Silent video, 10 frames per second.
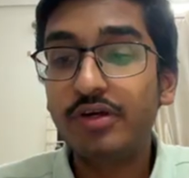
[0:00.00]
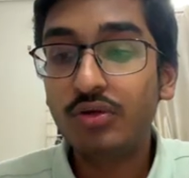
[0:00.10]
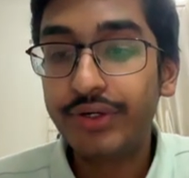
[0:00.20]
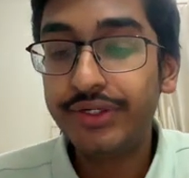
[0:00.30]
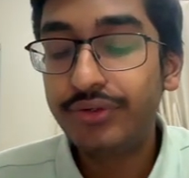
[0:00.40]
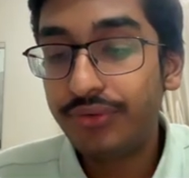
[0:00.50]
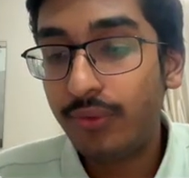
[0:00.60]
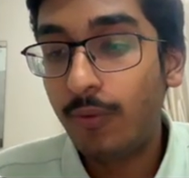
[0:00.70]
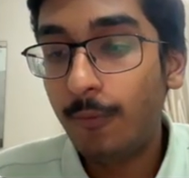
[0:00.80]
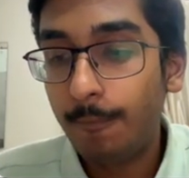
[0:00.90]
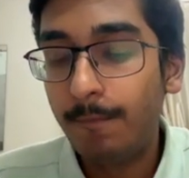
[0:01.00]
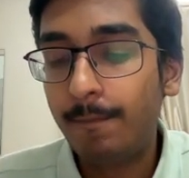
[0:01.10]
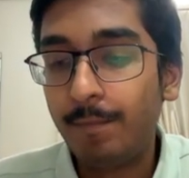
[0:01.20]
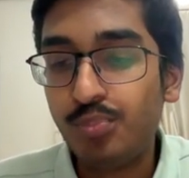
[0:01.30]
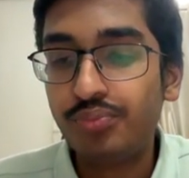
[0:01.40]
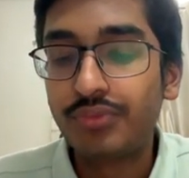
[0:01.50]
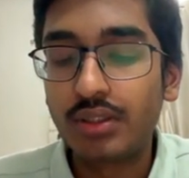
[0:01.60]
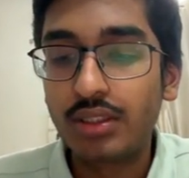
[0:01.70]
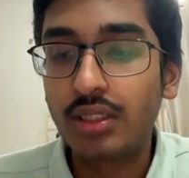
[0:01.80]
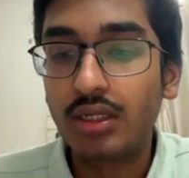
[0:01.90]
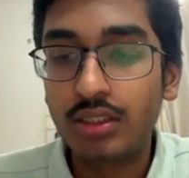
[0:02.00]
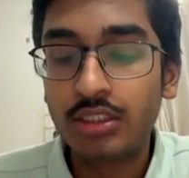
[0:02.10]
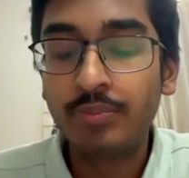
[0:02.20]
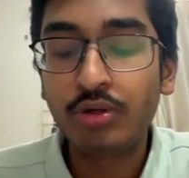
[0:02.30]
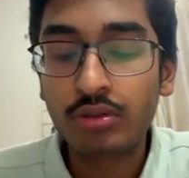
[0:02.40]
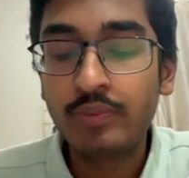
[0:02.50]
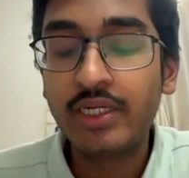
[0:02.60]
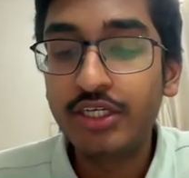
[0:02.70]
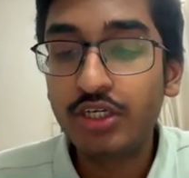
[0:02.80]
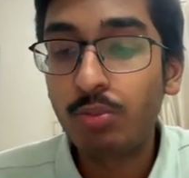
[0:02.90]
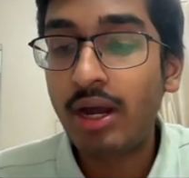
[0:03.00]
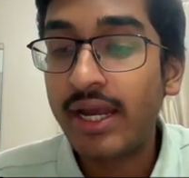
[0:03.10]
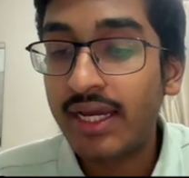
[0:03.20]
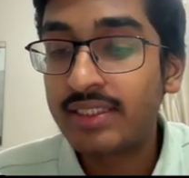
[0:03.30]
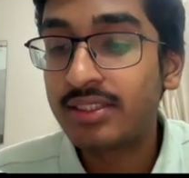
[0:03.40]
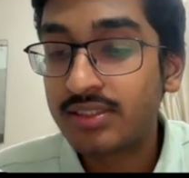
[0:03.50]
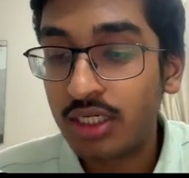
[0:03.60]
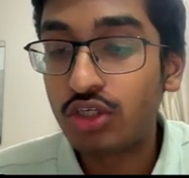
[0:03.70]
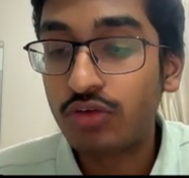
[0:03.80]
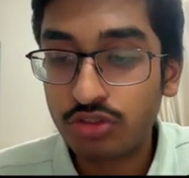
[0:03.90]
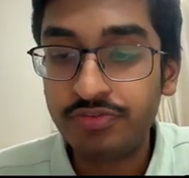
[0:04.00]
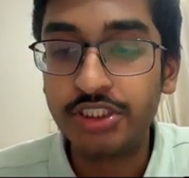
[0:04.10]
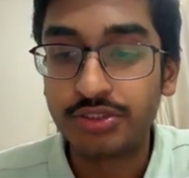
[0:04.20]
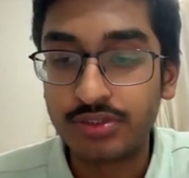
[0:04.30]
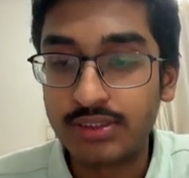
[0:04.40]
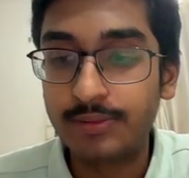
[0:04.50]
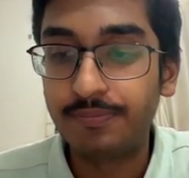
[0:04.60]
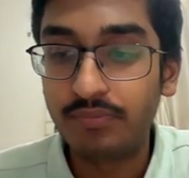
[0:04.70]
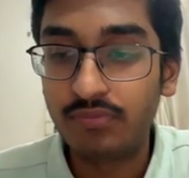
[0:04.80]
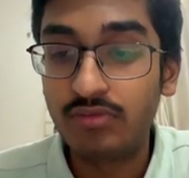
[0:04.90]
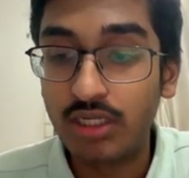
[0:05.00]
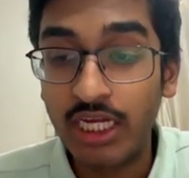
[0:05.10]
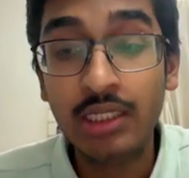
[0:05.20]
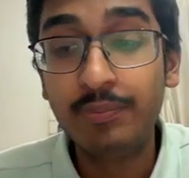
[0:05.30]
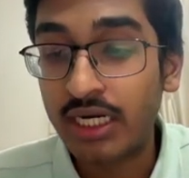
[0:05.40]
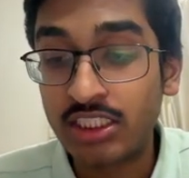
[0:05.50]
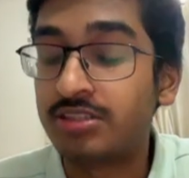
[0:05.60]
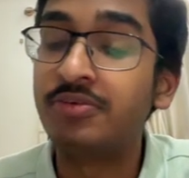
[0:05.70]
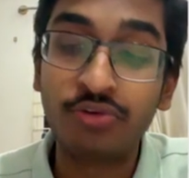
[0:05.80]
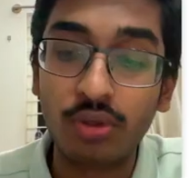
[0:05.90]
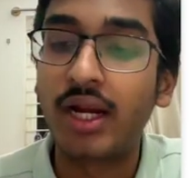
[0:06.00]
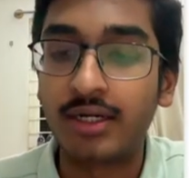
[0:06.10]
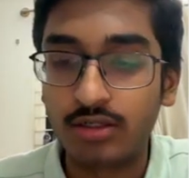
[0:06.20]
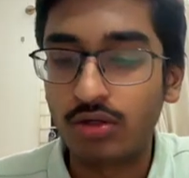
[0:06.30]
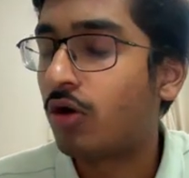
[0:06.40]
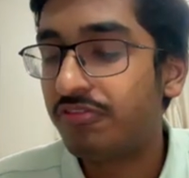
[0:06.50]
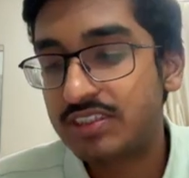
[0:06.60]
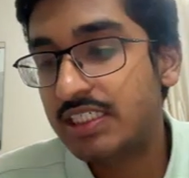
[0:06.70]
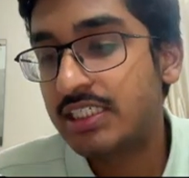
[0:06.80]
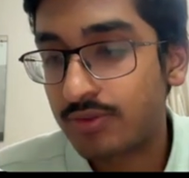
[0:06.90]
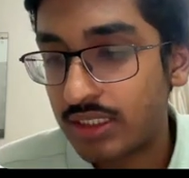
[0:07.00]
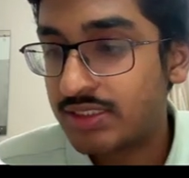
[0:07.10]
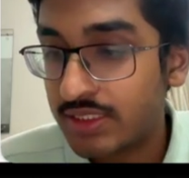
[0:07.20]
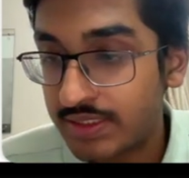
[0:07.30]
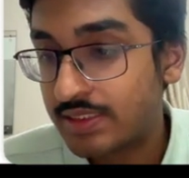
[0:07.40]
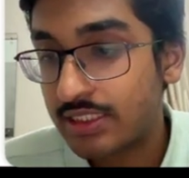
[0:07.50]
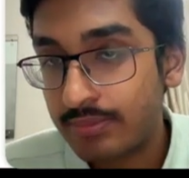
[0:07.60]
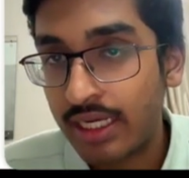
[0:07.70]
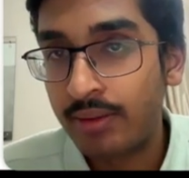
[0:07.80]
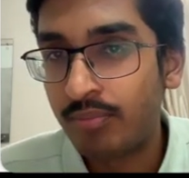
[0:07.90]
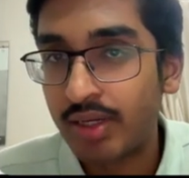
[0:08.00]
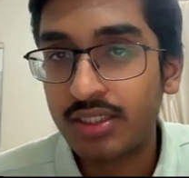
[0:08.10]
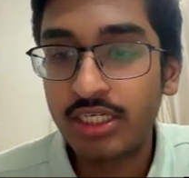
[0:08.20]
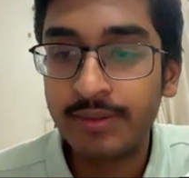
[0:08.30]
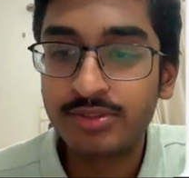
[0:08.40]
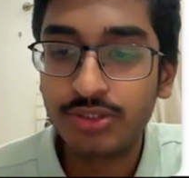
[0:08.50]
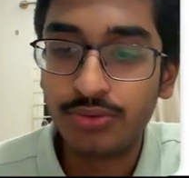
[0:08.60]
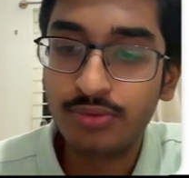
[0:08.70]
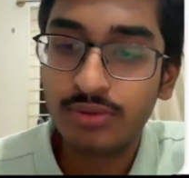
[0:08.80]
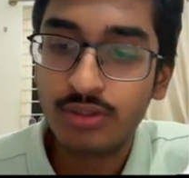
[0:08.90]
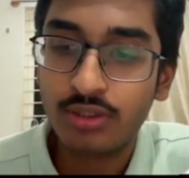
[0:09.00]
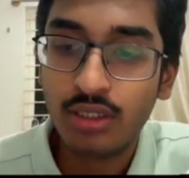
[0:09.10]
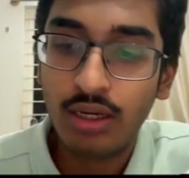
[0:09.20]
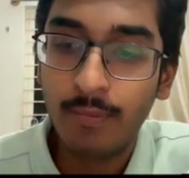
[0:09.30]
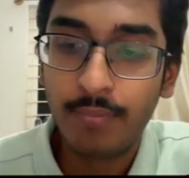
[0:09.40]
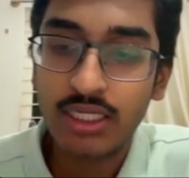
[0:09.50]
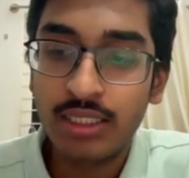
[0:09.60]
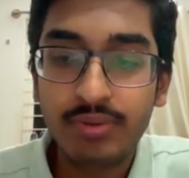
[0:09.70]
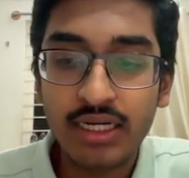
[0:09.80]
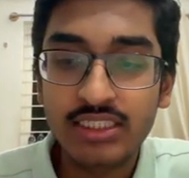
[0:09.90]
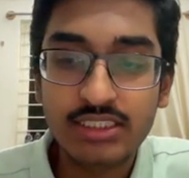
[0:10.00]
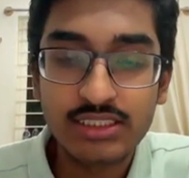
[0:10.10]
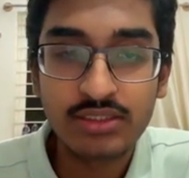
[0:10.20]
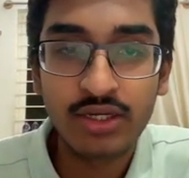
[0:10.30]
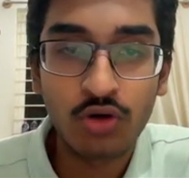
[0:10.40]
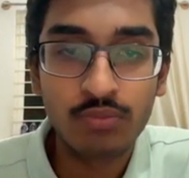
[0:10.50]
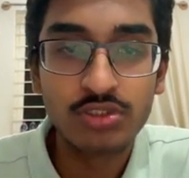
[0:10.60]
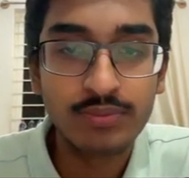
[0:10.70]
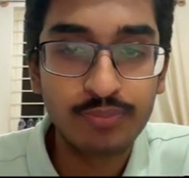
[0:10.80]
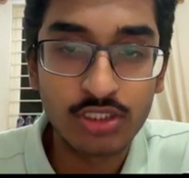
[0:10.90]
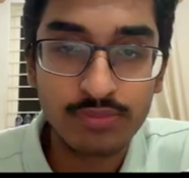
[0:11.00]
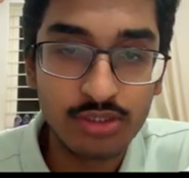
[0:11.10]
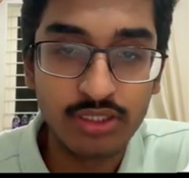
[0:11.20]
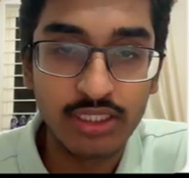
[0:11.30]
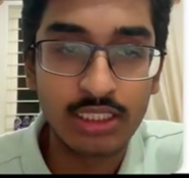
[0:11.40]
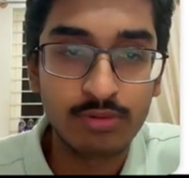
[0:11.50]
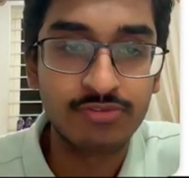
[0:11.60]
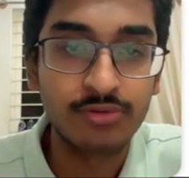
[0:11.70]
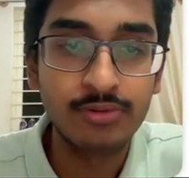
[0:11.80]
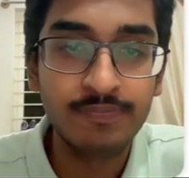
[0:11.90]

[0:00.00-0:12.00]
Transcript: going to know the probability of y as a result of those features in practice beforehand. Obviously that's what our statistical method aims to do, but in practice it's like almost impossible to get that before.